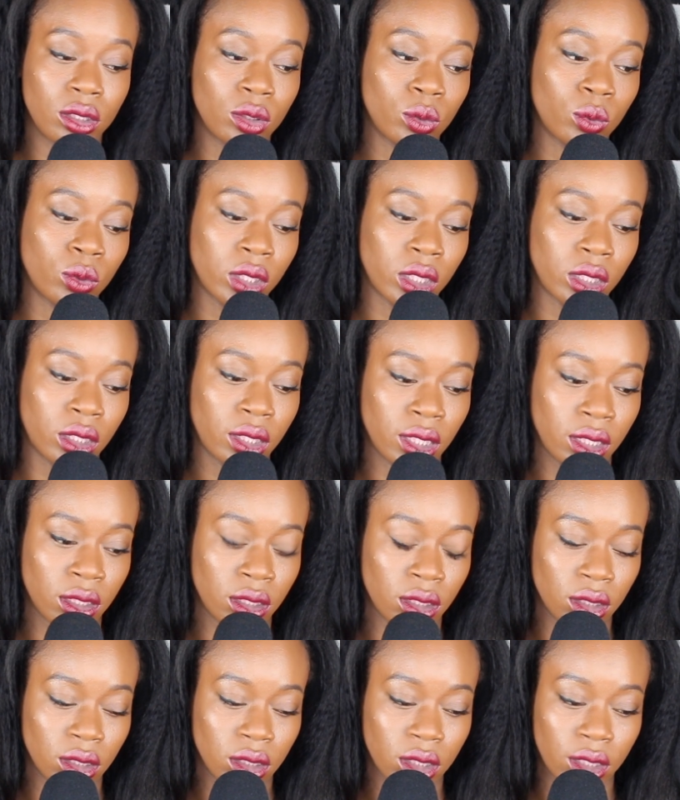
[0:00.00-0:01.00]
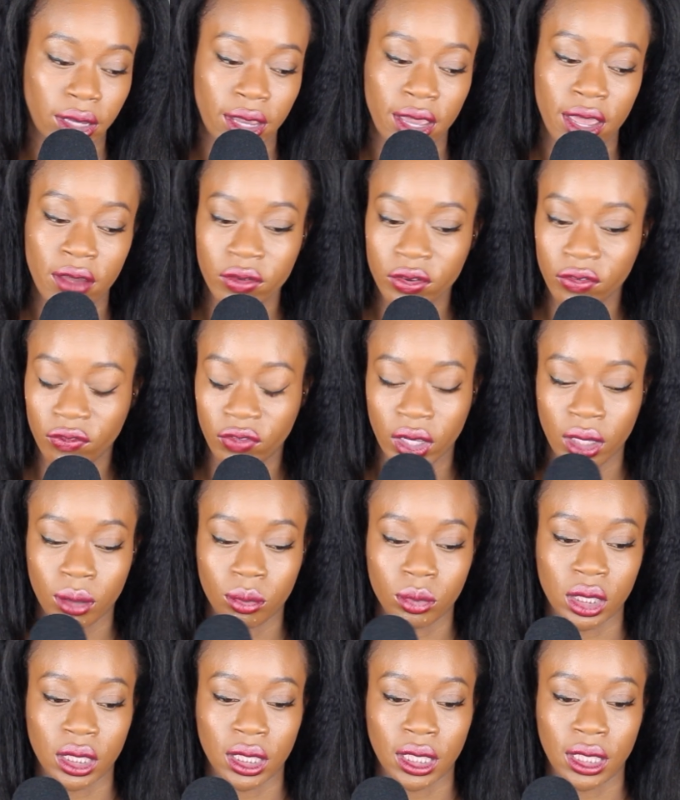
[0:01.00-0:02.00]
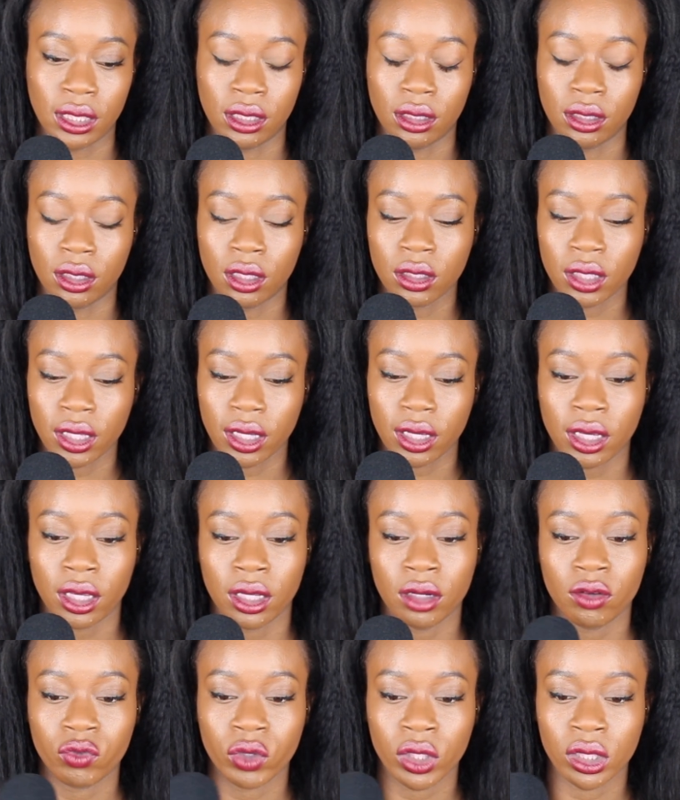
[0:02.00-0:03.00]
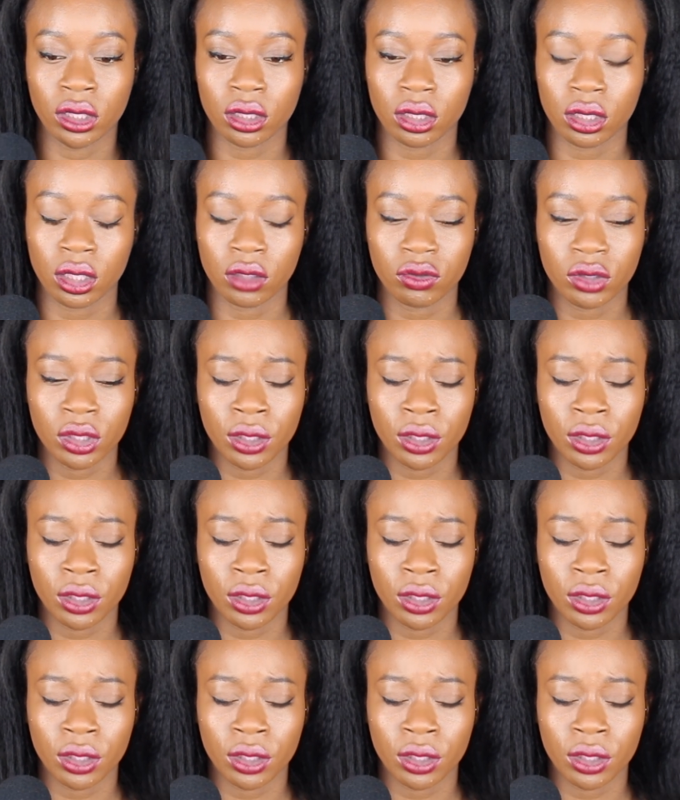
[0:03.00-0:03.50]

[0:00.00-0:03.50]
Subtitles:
to work and to have a family and all that kind of fun stuff.